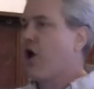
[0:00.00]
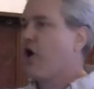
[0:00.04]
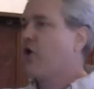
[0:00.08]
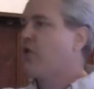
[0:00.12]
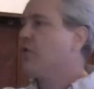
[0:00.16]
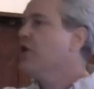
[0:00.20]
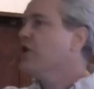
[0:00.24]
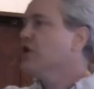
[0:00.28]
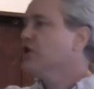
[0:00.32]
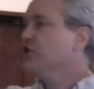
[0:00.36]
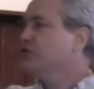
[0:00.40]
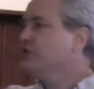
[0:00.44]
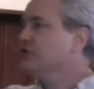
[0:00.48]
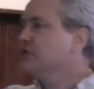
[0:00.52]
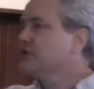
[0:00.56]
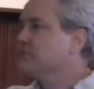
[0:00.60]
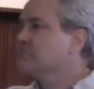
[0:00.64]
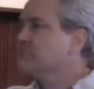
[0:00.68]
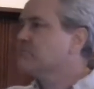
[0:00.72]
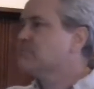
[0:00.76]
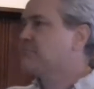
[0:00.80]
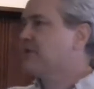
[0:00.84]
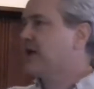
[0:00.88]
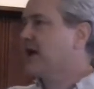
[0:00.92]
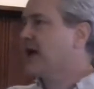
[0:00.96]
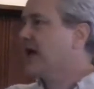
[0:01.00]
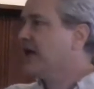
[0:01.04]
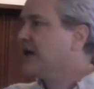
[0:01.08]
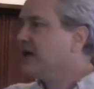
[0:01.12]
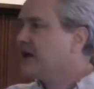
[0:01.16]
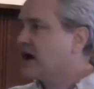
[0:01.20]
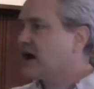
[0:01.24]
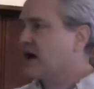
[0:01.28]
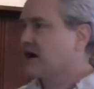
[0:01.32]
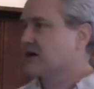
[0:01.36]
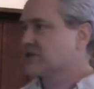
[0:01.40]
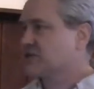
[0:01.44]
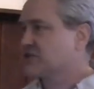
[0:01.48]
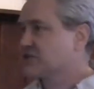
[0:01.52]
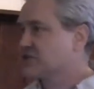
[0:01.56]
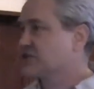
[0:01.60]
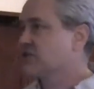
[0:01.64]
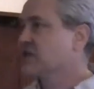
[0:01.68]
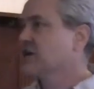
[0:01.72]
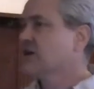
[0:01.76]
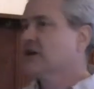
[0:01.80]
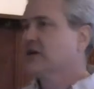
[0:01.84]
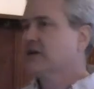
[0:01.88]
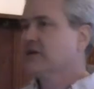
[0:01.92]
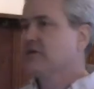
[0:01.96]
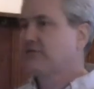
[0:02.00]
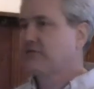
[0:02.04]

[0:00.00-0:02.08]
oh, you didn't pay us